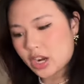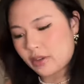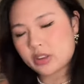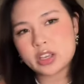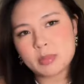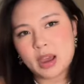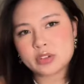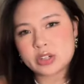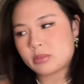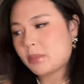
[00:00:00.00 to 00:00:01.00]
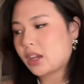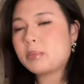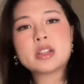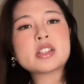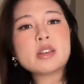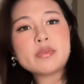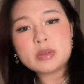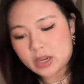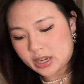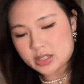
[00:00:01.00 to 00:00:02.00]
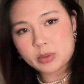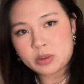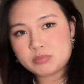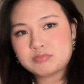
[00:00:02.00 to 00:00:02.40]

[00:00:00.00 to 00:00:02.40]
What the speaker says: I never clean up after I do my makeup, but since I'm filming, I guess I will.